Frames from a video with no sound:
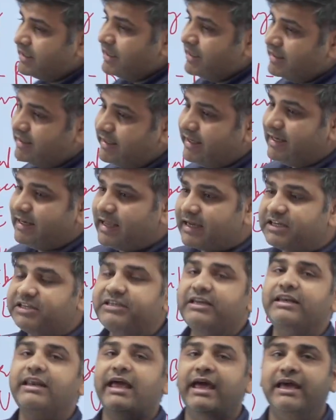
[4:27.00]
the
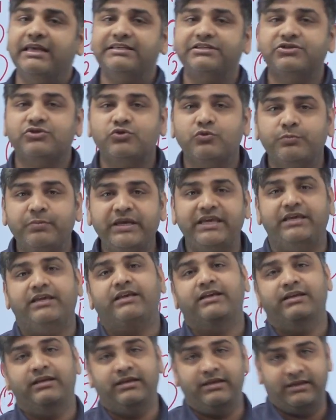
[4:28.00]
election has to be,
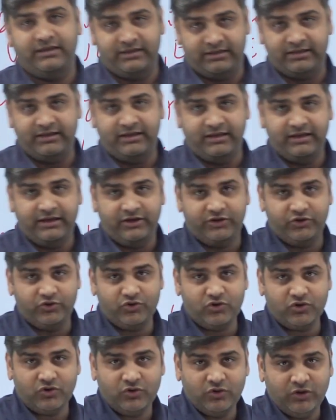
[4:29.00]

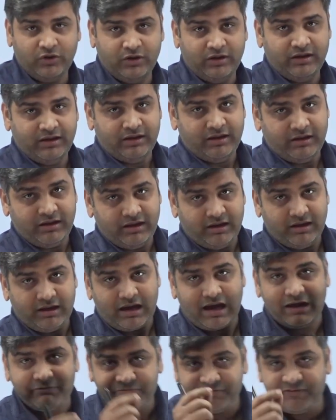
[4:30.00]

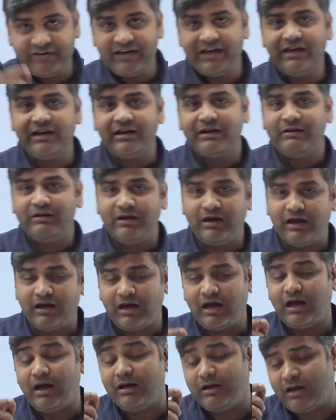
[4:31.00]
a fair,
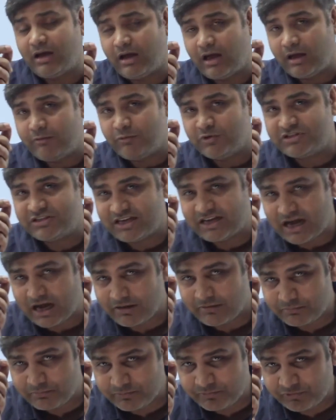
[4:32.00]
I would say a
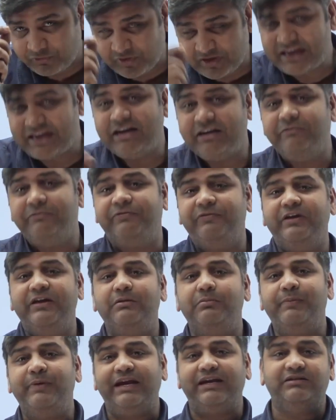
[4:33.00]
free and fair
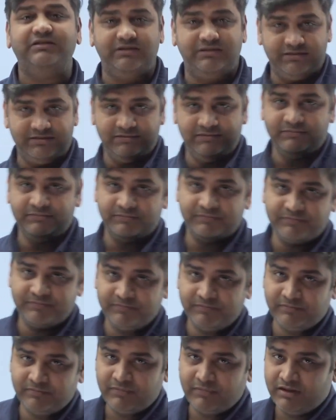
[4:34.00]
practice.
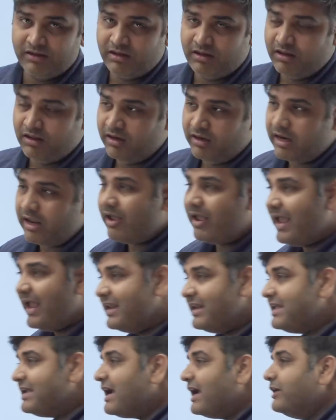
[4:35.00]
Now
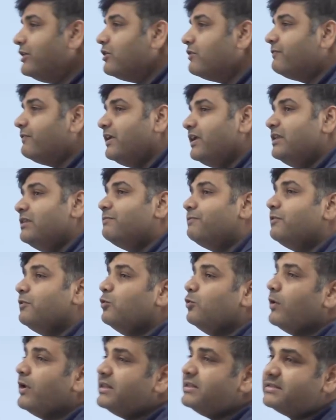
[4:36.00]
any kind of
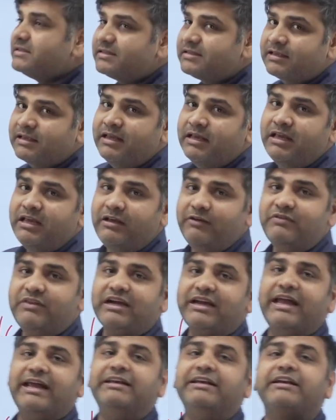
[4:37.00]
influence if the
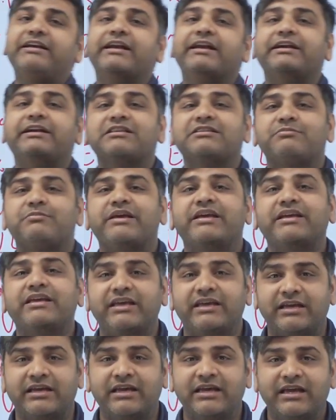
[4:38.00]
candidate is
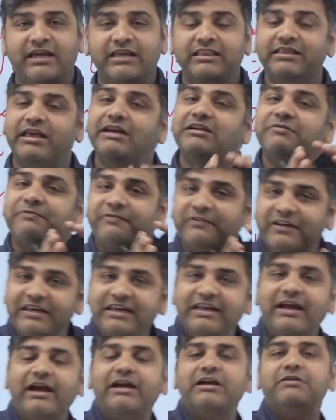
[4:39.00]
making in that
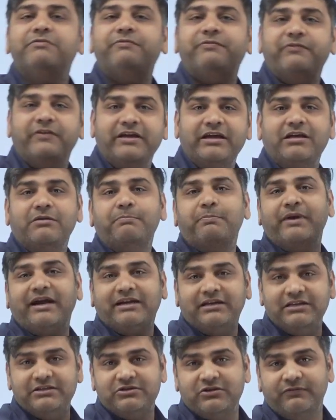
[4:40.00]
free and fair
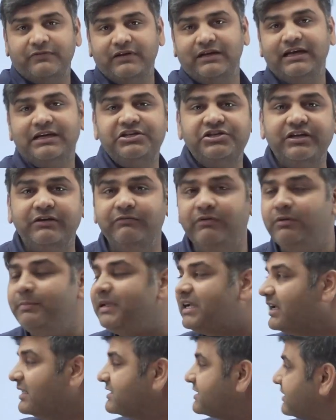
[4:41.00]
practice of election will be
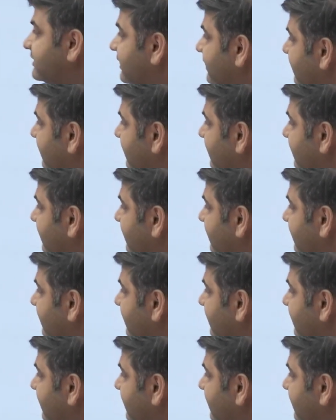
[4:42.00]
considered